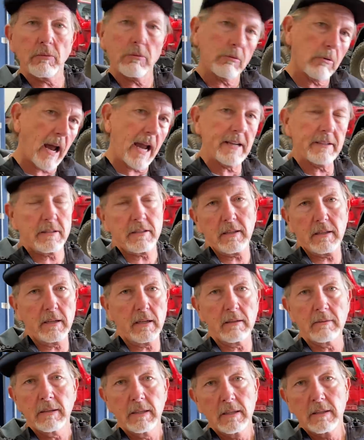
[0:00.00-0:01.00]
right to
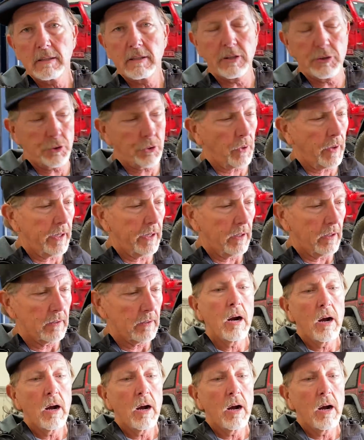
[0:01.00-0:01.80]
the, the trail.